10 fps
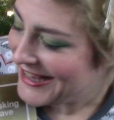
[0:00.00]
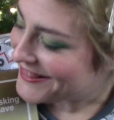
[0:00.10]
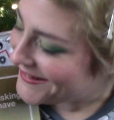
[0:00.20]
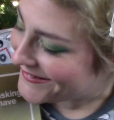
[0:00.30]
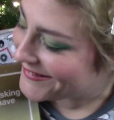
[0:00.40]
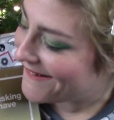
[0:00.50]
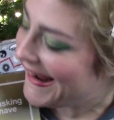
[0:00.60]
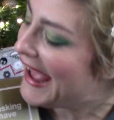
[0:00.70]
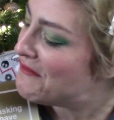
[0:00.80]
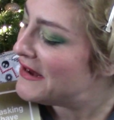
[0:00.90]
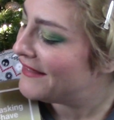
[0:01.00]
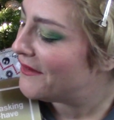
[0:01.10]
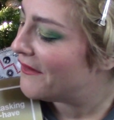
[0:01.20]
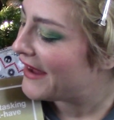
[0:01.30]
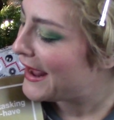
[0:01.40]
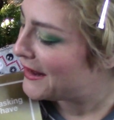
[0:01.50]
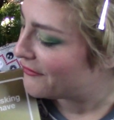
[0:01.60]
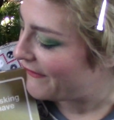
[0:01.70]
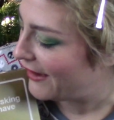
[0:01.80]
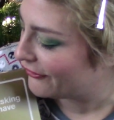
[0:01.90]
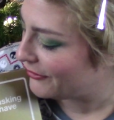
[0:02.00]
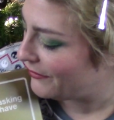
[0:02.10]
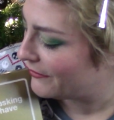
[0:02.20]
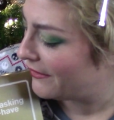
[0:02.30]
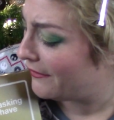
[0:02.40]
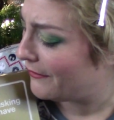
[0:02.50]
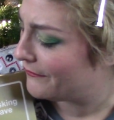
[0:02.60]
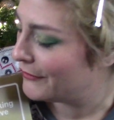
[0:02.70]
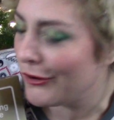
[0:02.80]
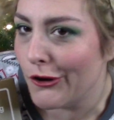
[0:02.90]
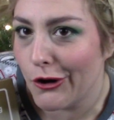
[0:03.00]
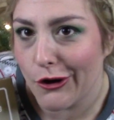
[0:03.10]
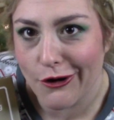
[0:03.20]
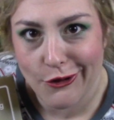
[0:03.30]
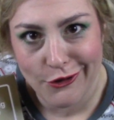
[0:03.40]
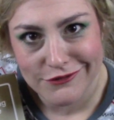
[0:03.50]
This is their everything organic facial oral. Earl?